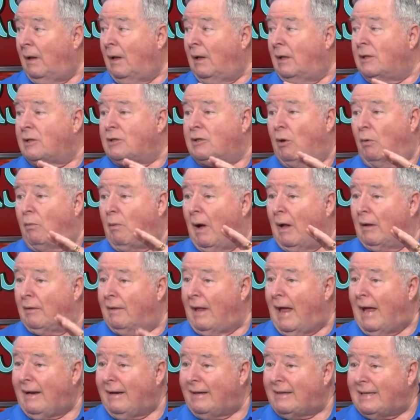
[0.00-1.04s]
So a
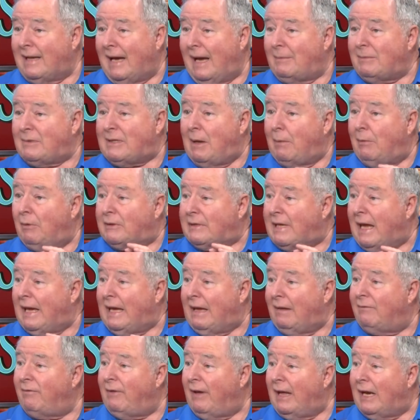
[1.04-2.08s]
lot of times they will take
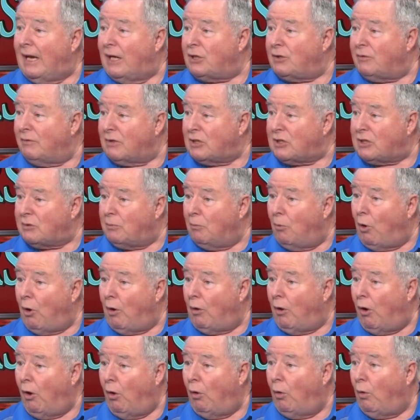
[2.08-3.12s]
advantage of a small
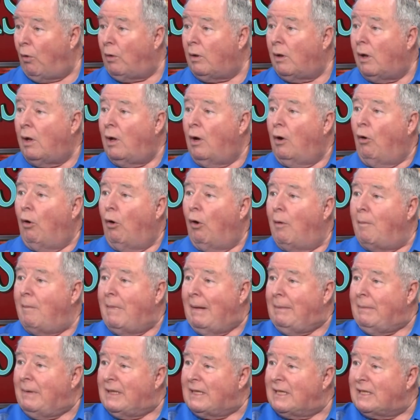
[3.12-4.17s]
hole or
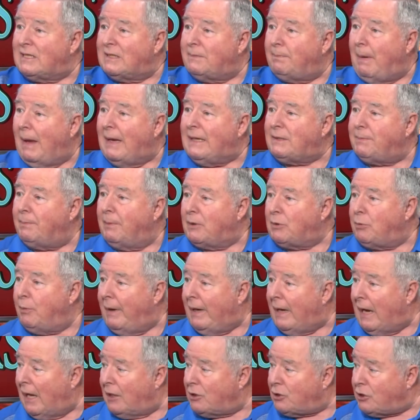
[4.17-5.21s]
maybe the space
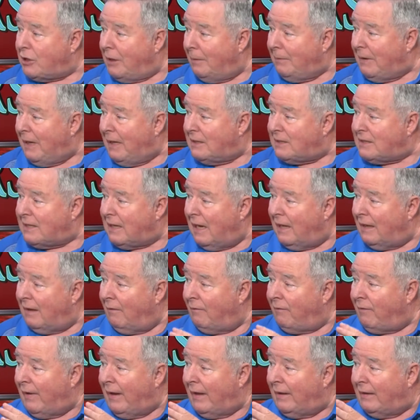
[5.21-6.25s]
between our chimneys and the,
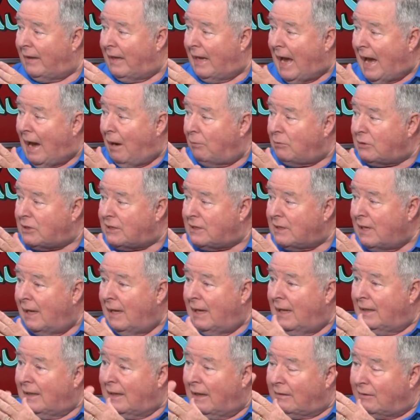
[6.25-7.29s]
and the house,
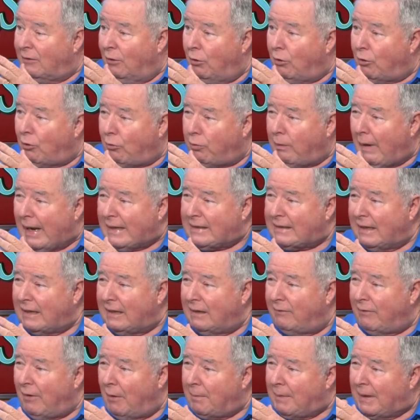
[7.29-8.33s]
that little crack that can
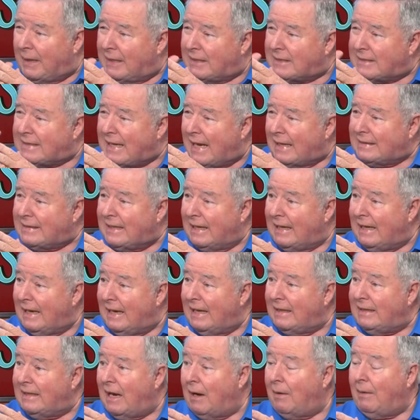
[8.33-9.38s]
develop, and they start to get
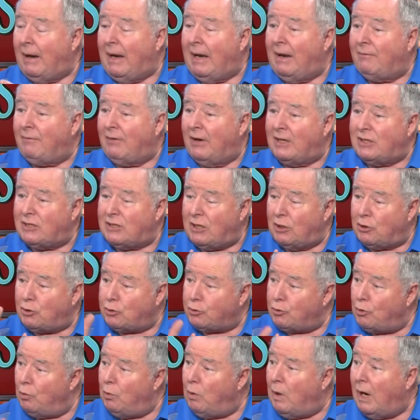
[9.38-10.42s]
in there. And if it is the
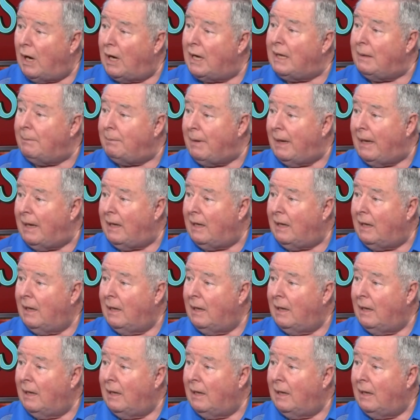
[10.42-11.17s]
true honeybee,